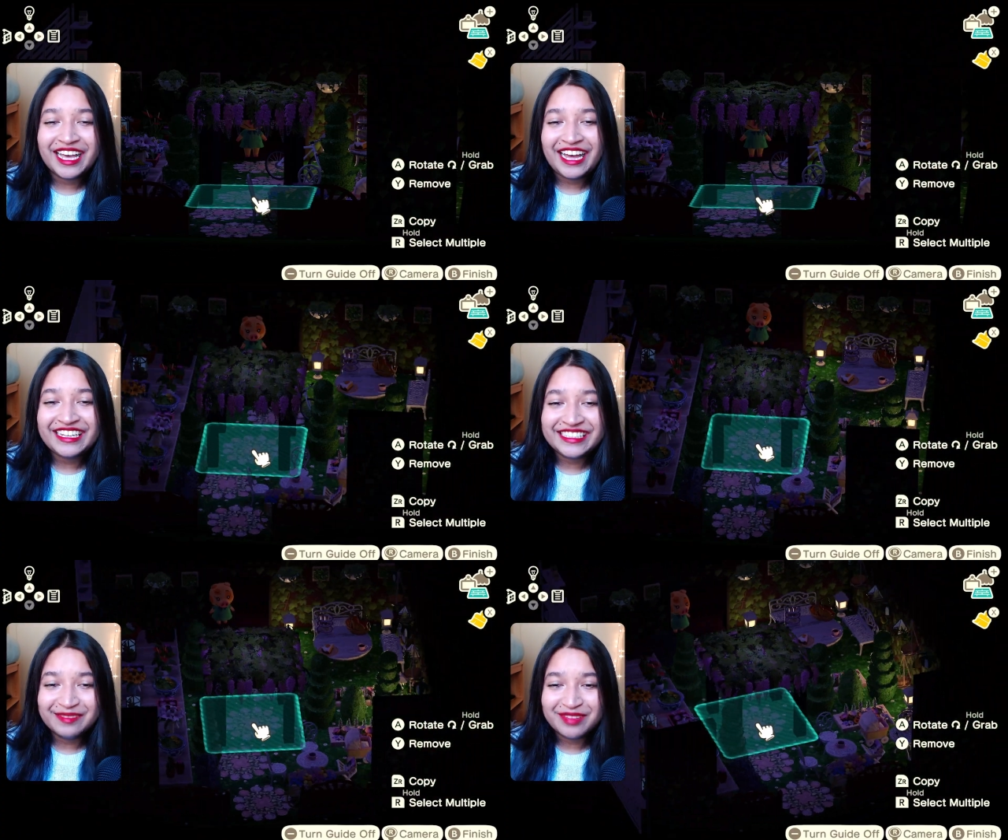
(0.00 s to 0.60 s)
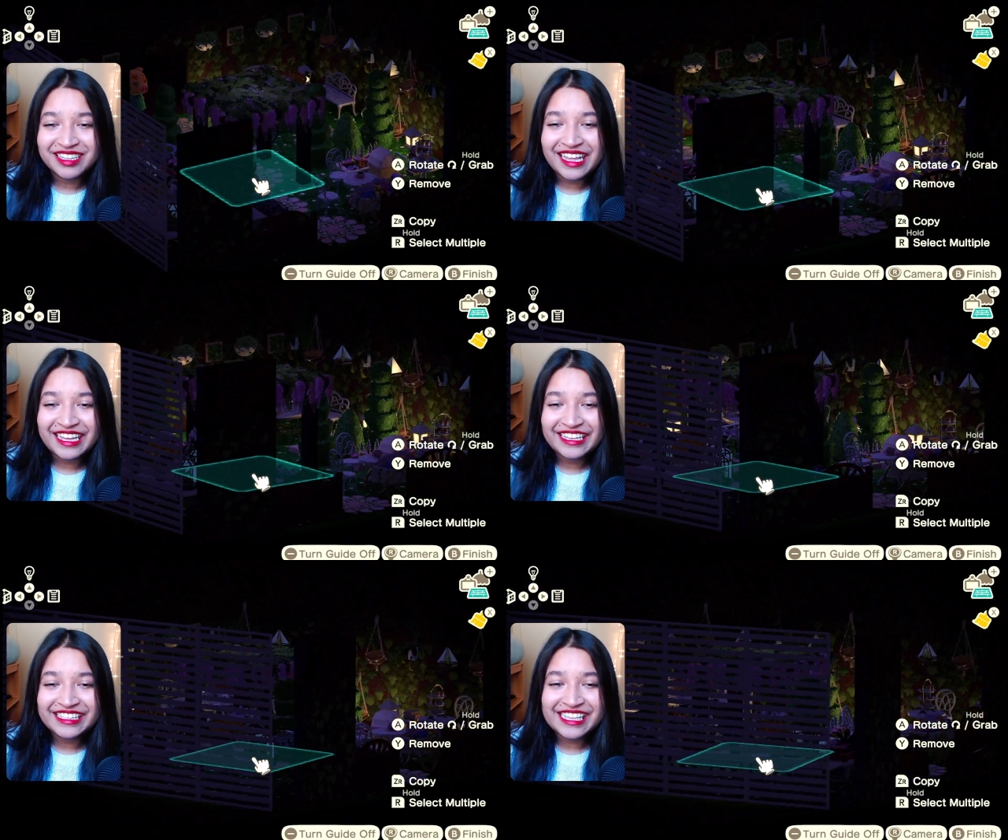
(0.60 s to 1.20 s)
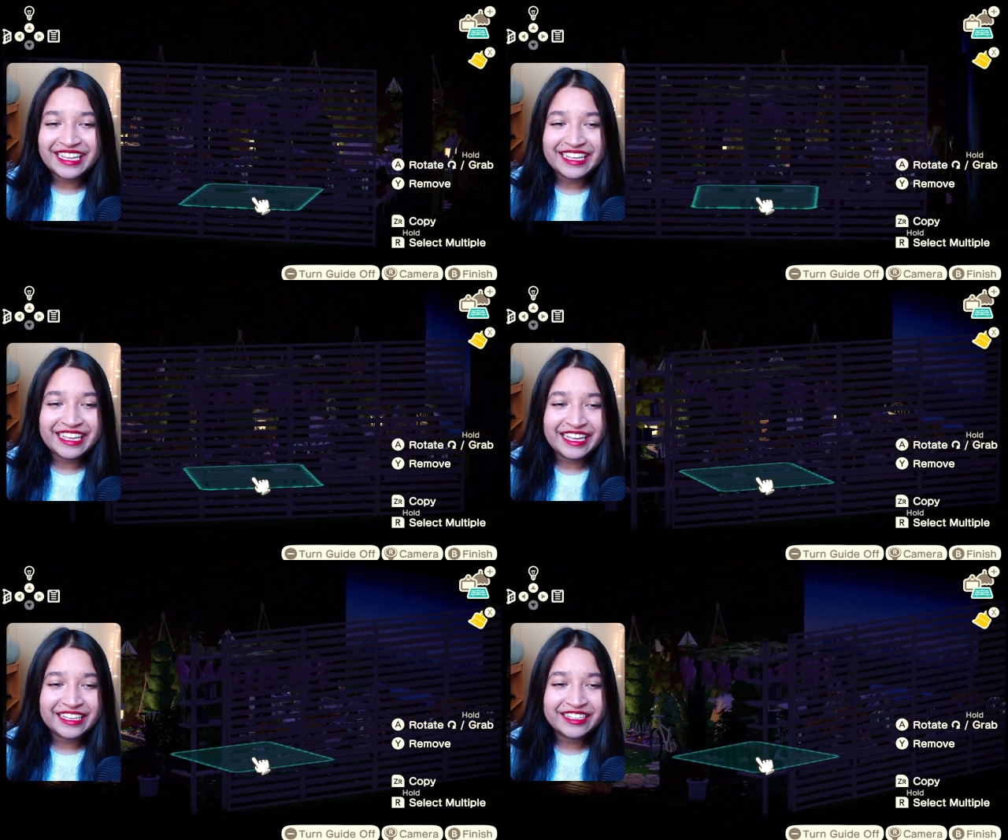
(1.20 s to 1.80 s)
I dimmed the lights.
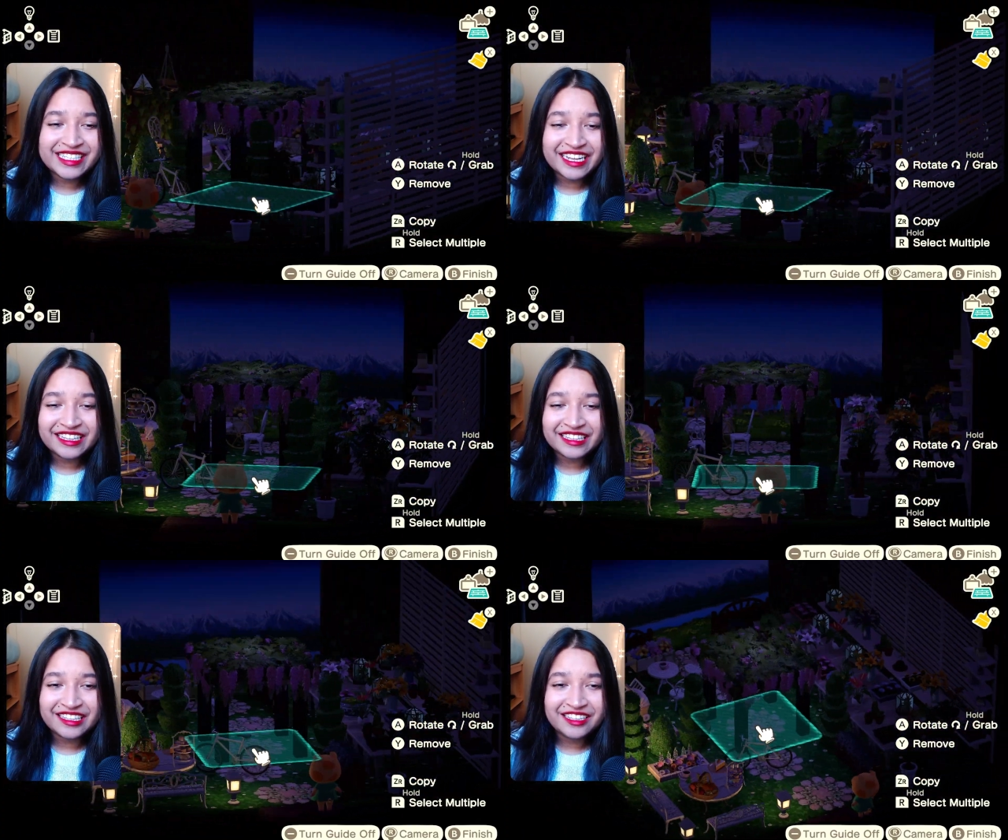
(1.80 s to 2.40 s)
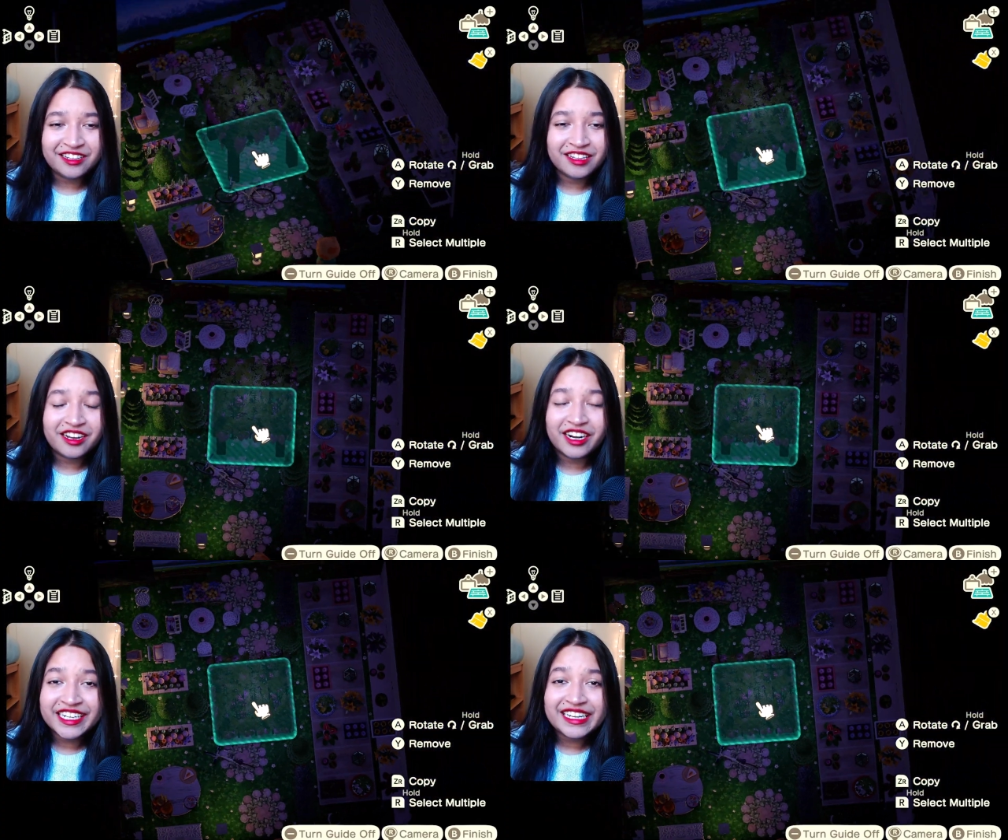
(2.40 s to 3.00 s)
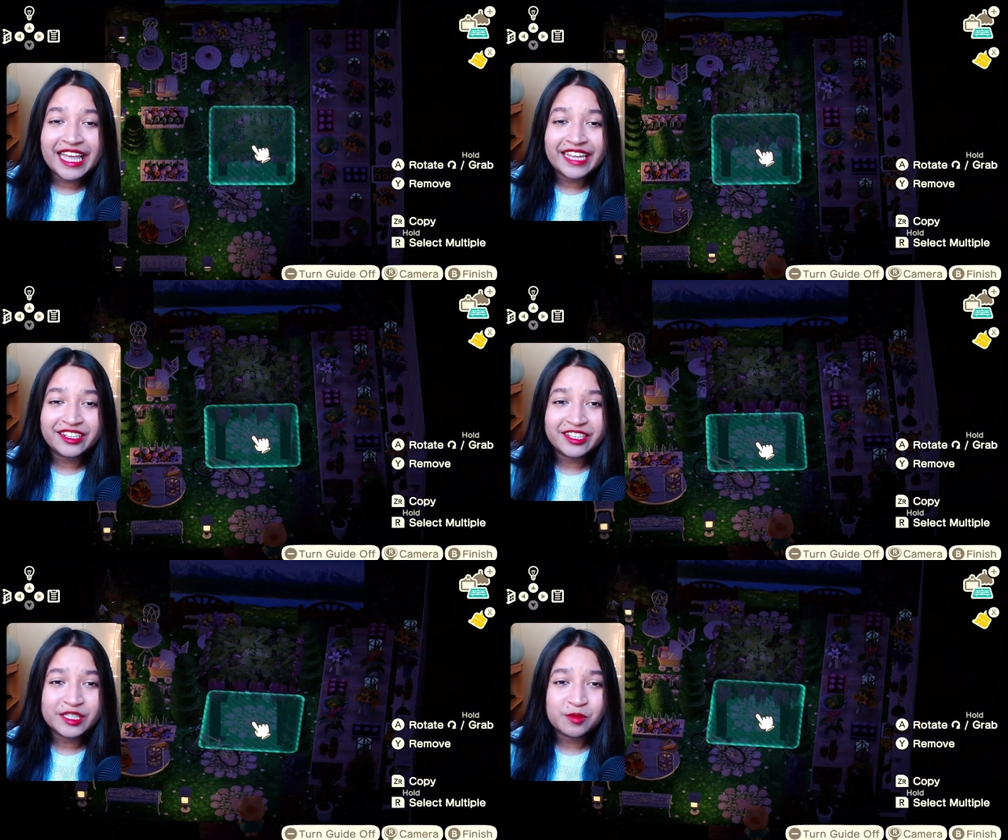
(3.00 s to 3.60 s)
I decided that the little garden
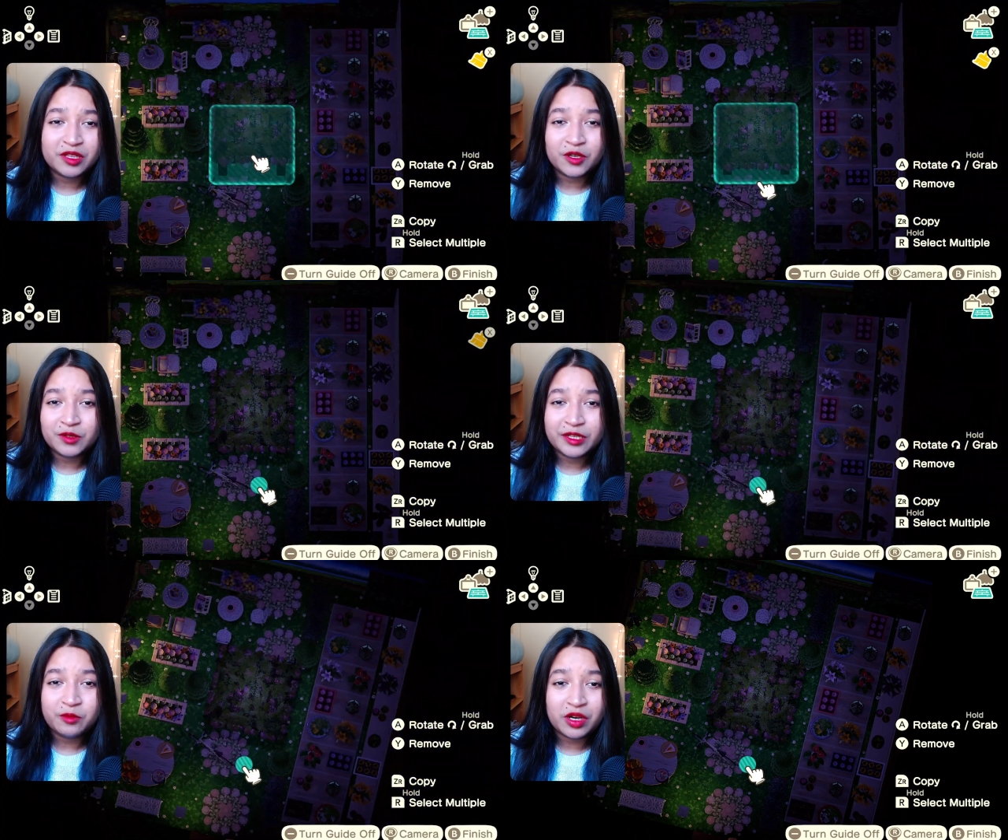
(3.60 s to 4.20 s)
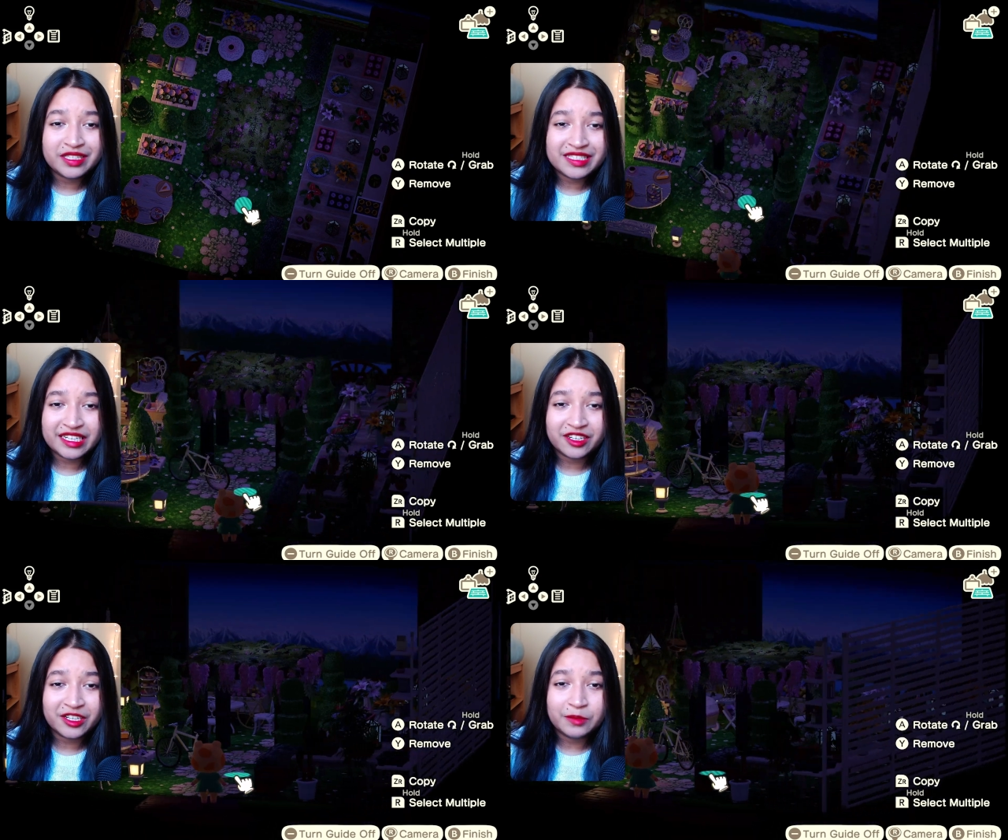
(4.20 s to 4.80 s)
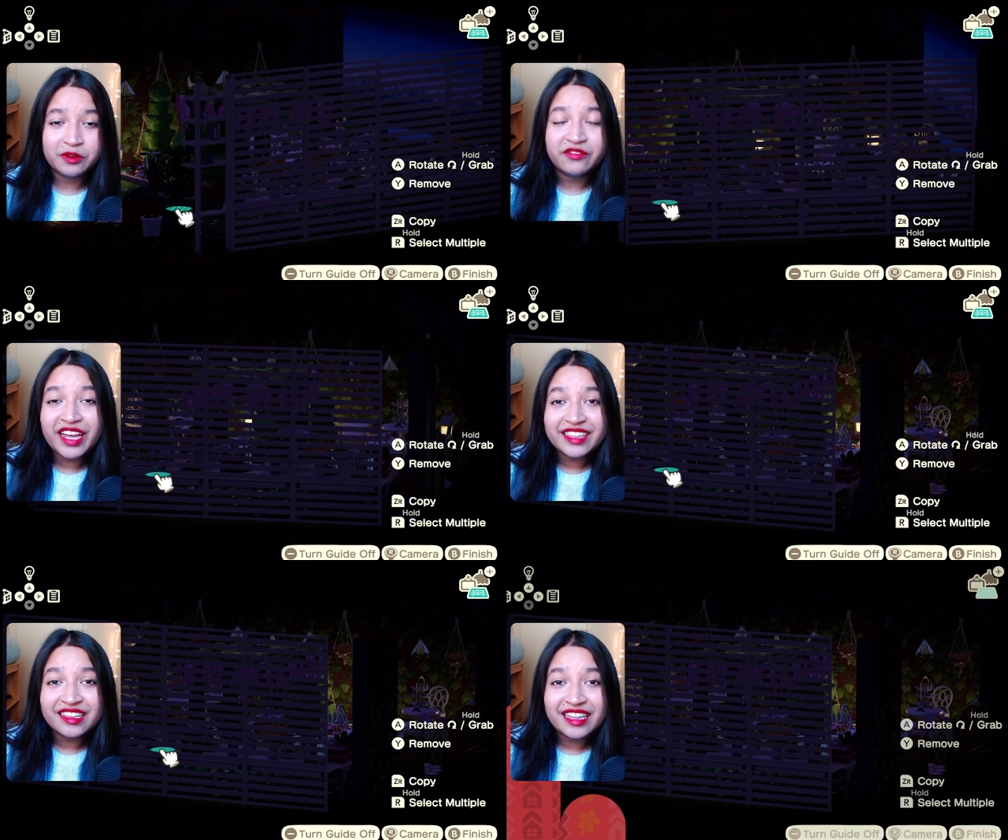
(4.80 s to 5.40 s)
lanterns were the only ones that are going to
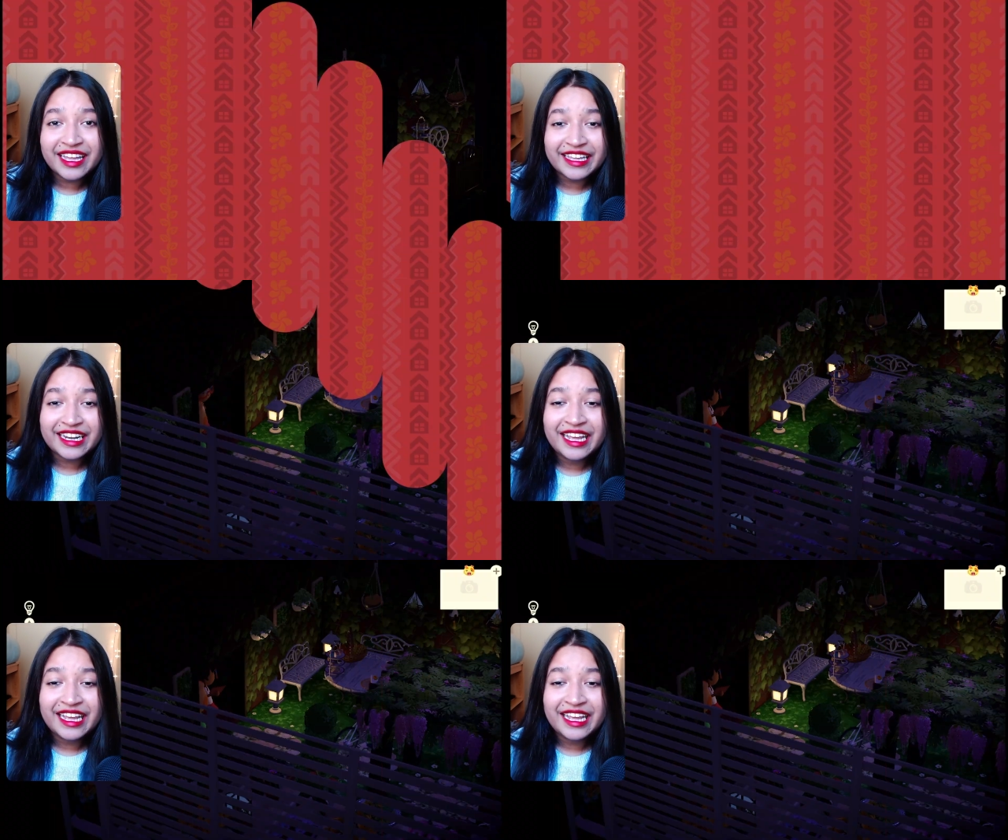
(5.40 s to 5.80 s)
provide the light.